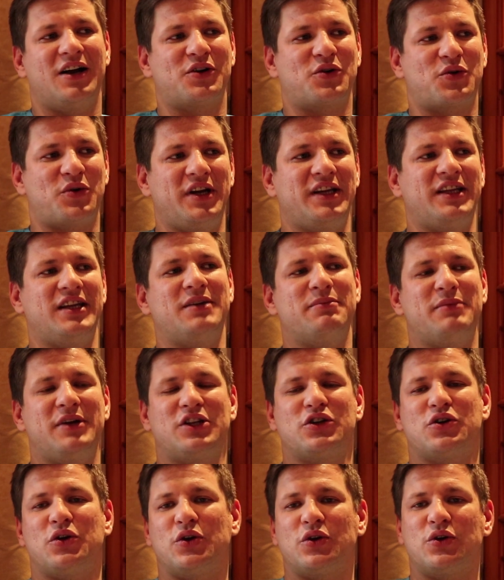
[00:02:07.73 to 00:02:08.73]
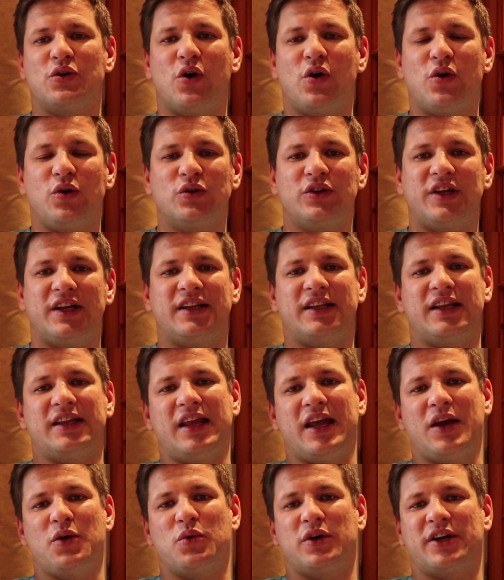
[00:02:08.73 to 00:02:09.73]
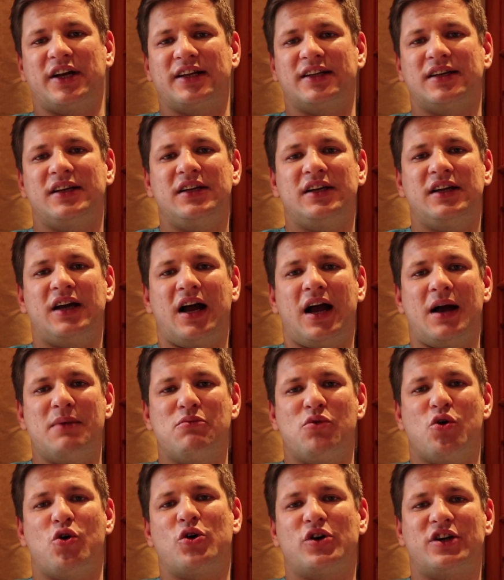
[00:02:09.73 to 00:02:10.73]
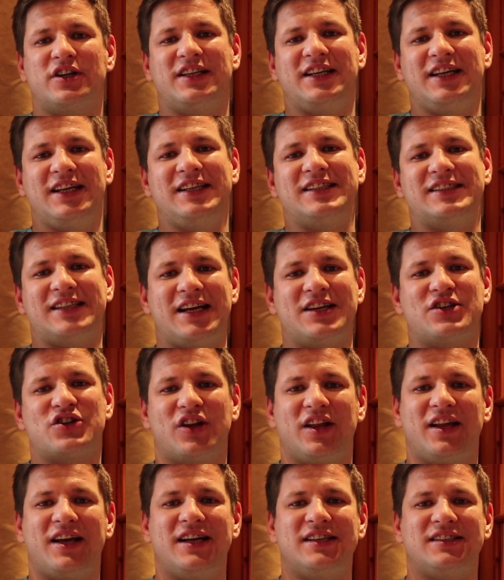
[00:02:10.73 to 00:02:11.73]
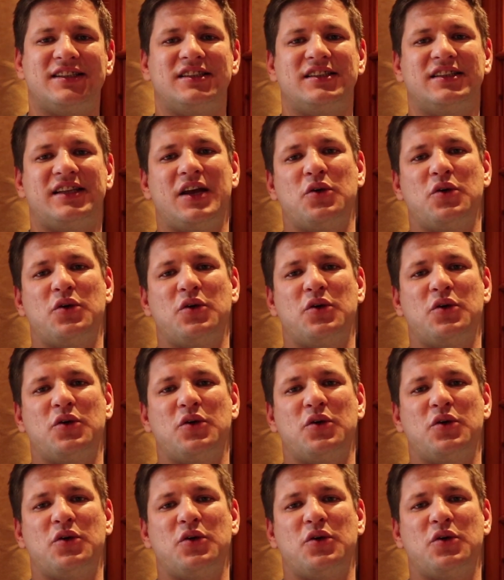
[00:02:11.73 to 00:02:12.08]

creating Bitcoin Gold, and they want to more decentralize it.